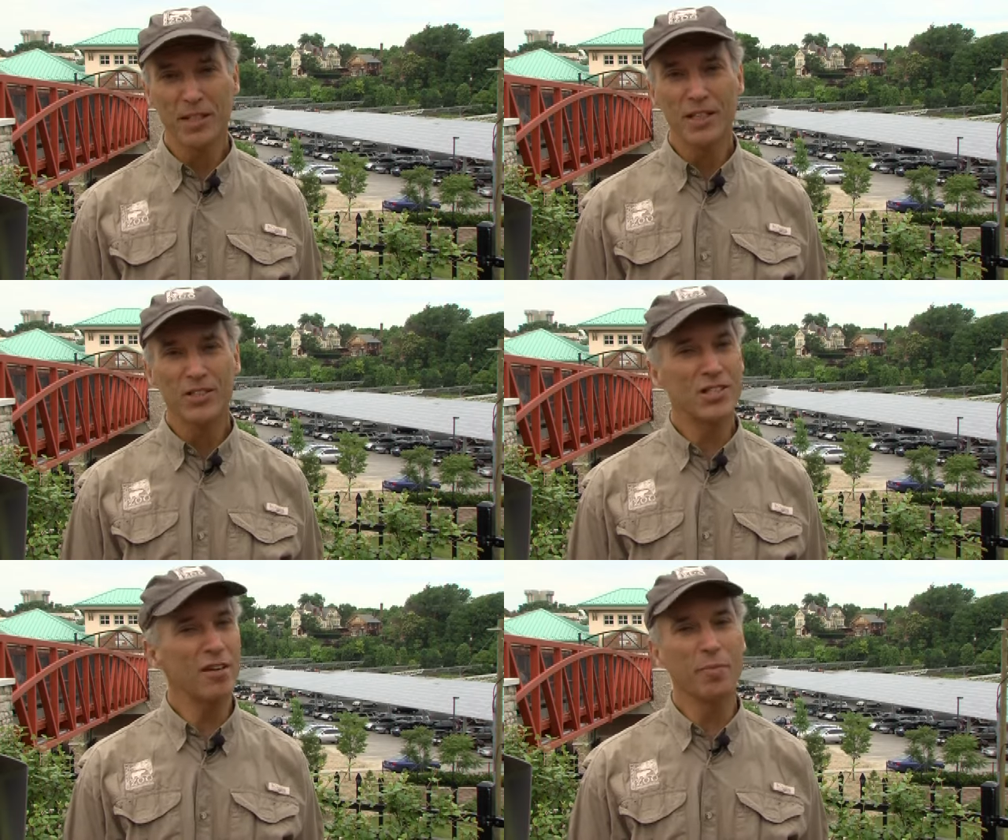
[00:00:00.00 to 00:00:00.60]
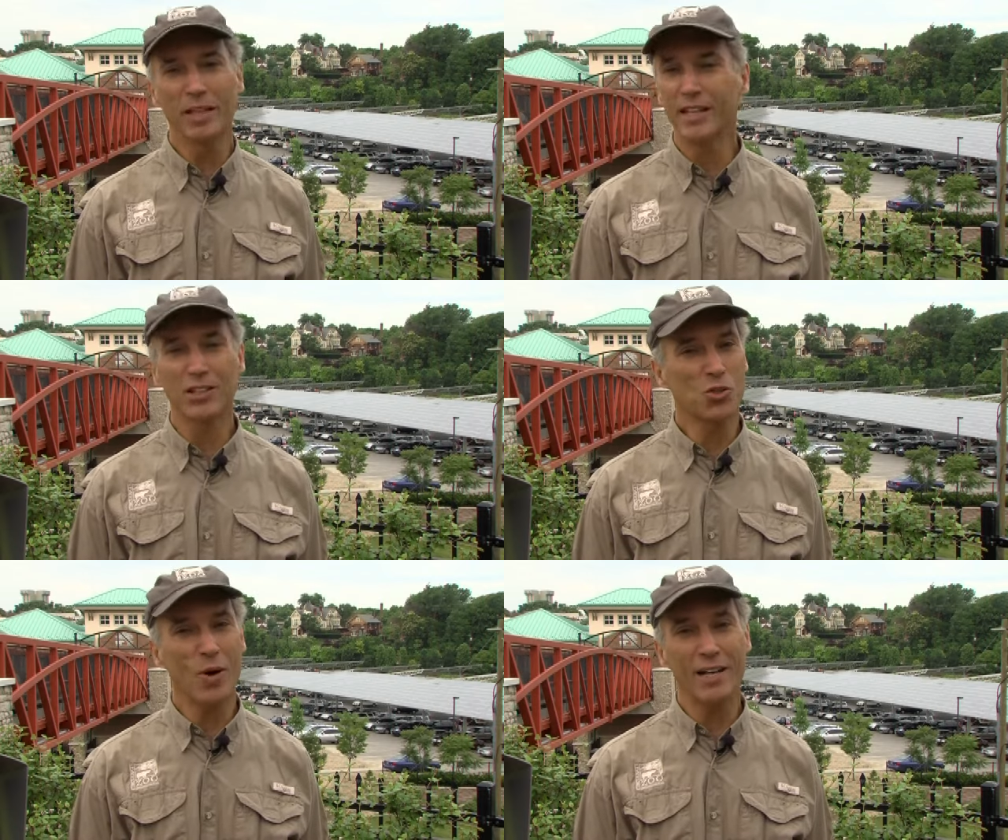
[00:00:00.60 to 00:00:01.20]
Steve Melink is
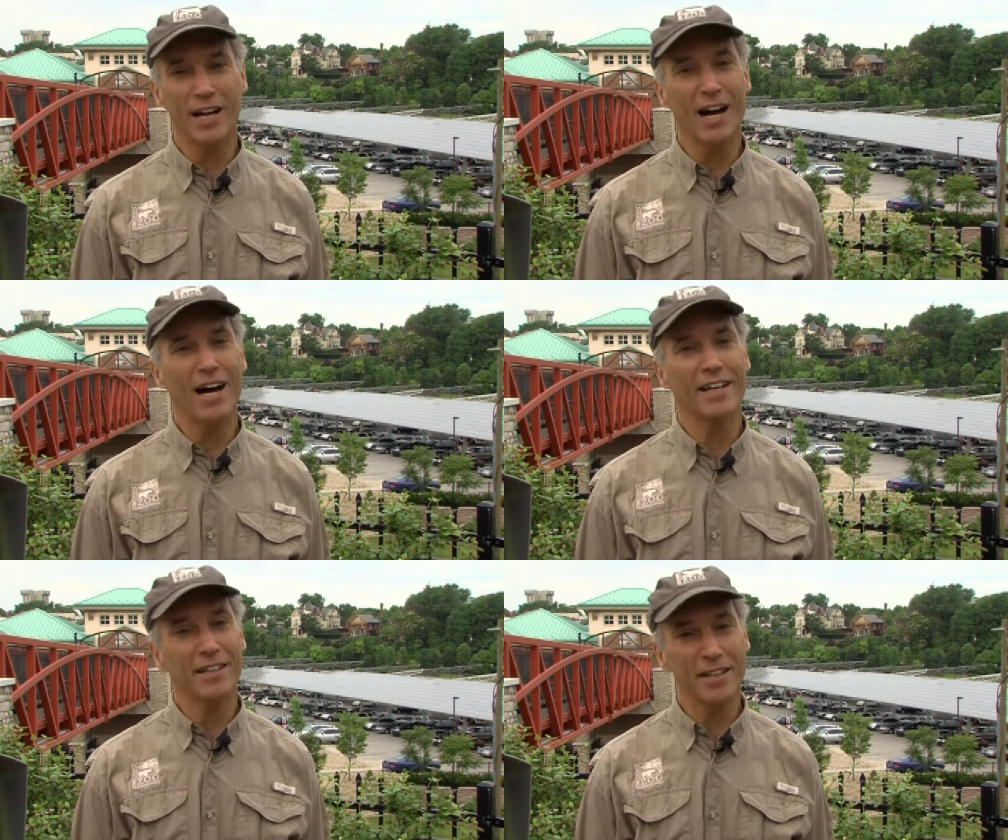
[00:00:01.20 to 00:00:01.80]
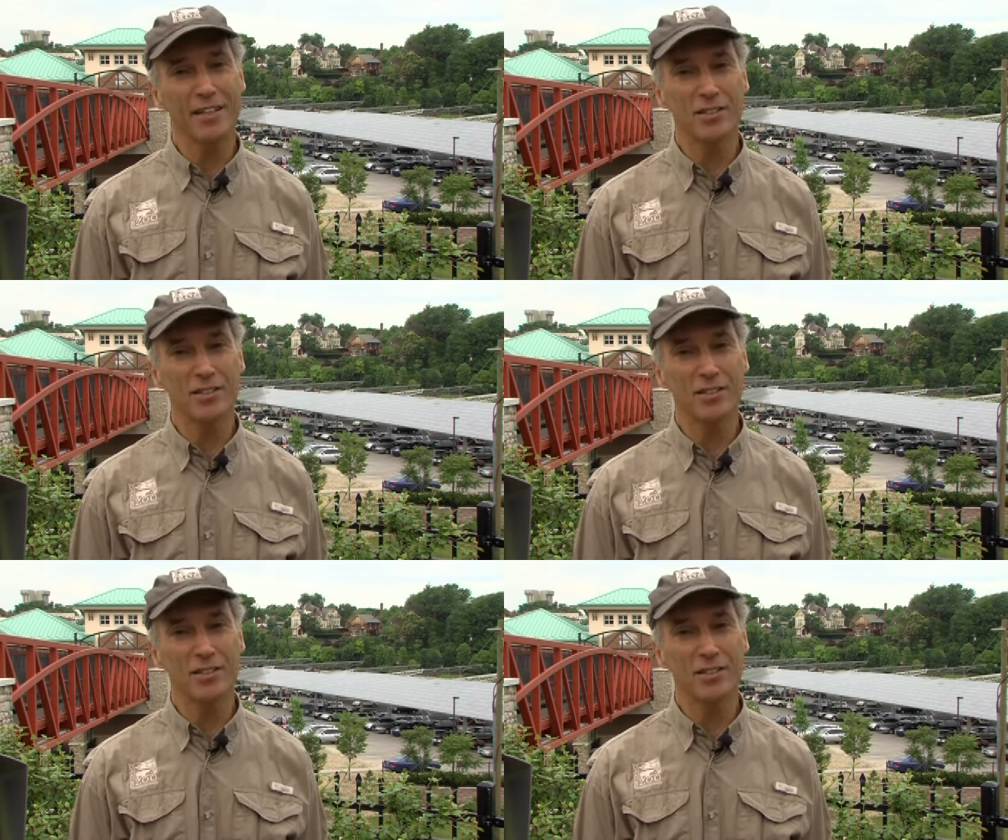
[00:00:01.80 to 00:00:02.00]
quite a guy, and he and his